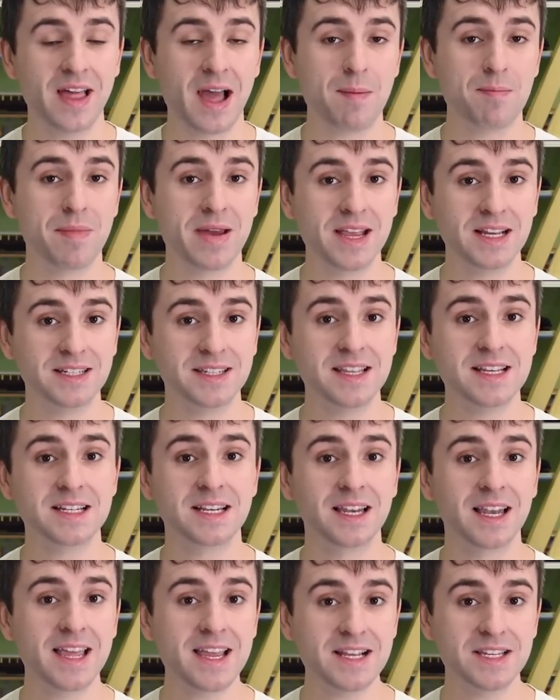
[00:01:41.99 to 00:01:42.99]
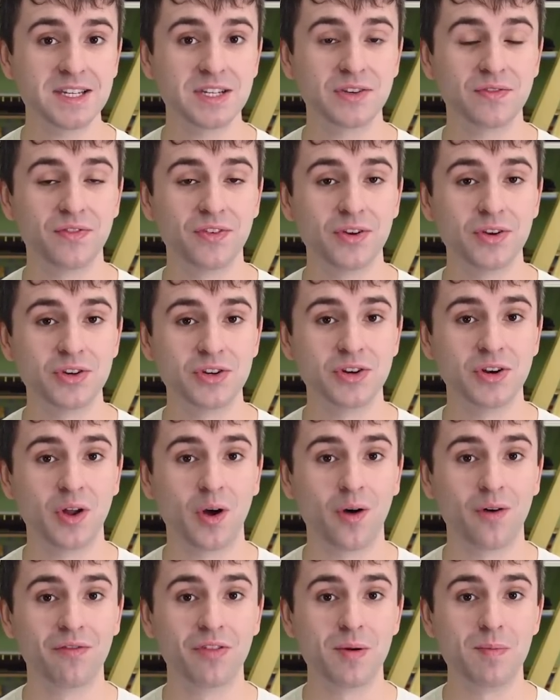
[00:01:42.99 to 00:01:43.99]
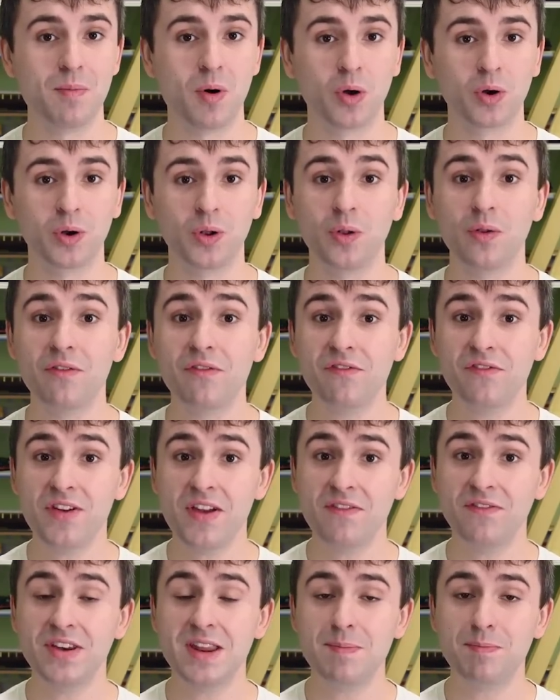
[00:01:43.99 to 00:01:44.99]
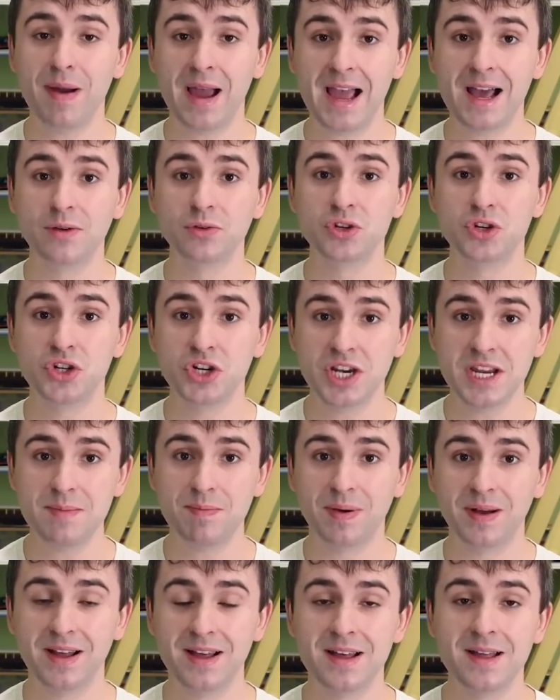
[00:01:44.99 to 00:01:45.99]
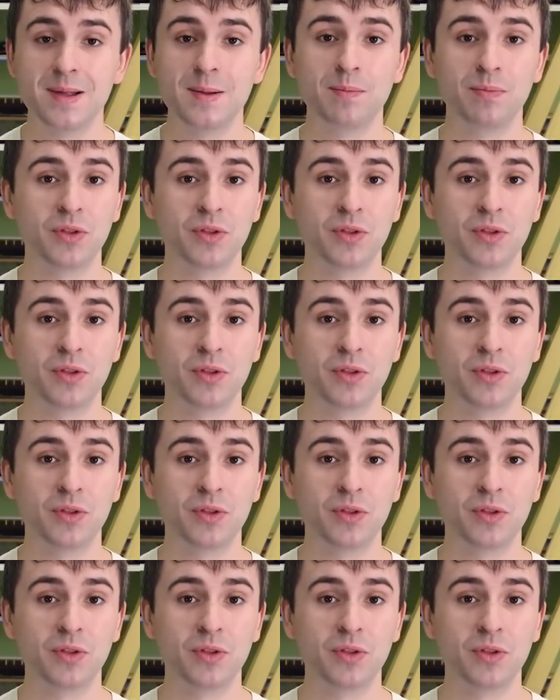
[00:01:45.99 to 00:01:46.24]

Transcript: that makes this latest version of the model £50 cheaper